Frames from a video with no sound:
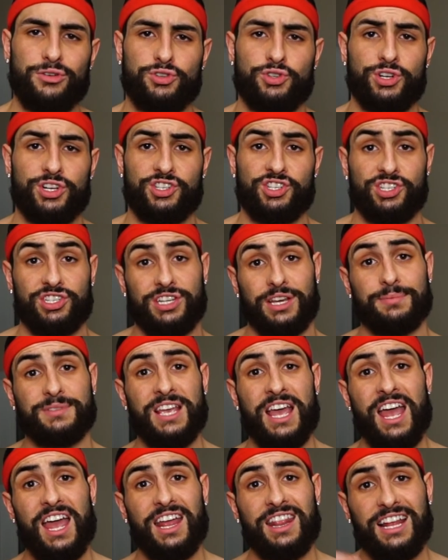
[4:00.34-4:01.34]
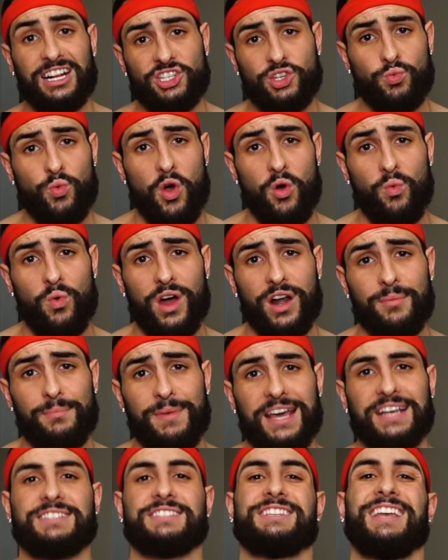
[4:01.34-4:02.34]
nutrition tips that you won't wanna
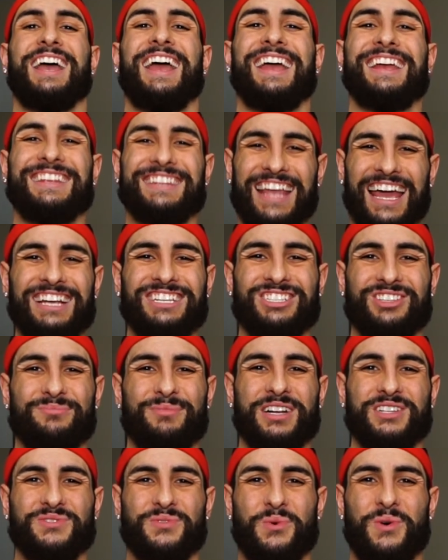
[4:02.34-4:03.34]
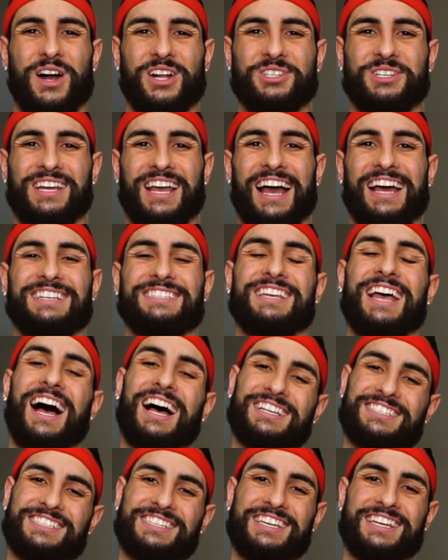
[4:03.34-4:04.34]
miss. Thanks so much for watching, guys.
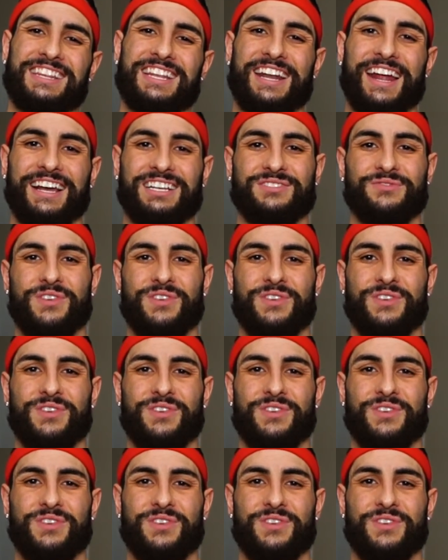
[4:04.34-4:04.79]
I'll see you in the next